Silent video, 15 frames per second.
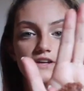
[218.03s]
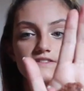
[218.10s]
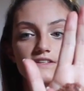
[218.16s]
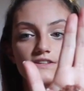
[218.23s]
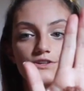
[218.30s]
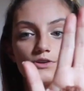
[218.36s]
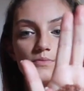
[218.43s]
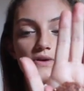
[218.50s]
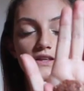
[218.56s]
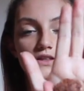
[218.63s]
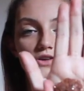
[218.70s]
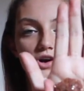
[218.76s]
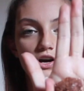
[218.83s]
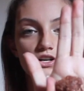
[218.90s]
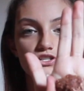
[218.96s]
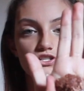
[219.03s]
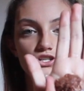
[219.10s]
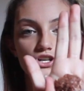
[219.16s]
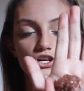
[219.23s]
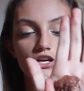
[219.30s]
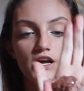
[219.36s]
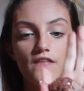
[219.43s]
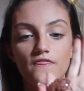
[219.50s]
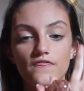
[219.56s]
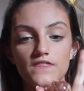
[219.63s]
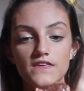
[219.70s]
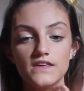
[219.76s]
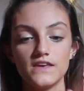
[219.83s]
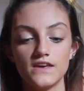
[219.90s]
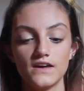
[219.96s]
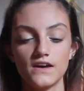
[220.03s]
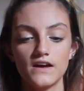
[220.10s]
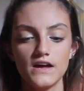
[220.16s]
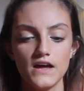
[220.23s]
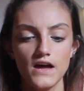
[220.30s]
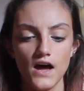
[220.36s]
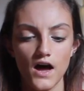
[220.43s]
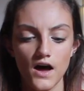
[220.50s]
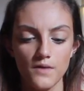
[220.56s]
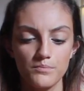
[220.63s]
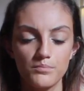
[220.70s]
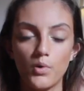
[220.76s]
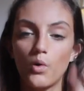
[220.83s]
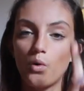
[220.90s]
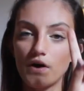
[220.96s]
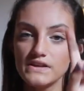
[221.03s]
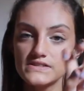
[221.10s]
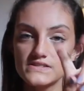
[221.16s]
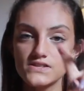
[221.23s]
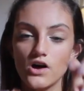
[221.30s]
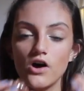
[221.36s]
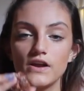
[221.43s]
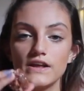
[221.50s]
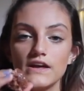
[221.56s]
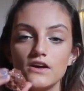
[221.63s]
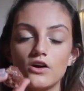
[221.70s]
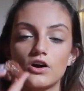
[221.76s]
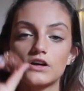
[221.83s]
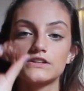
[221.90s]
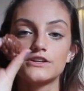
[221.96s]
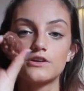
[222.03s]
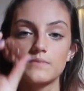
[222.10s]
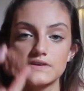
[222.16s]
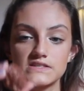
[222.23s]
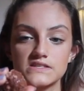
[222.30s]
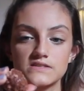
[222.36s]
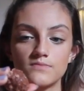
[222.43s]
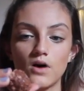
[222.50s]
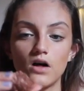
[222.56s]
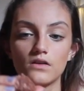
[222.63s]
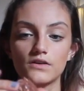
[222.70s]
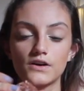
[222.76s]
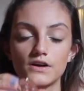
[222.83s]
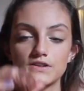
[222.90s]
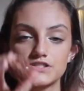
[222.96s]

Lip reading: It's a little bit larger, and the points on it are a little bit smaller.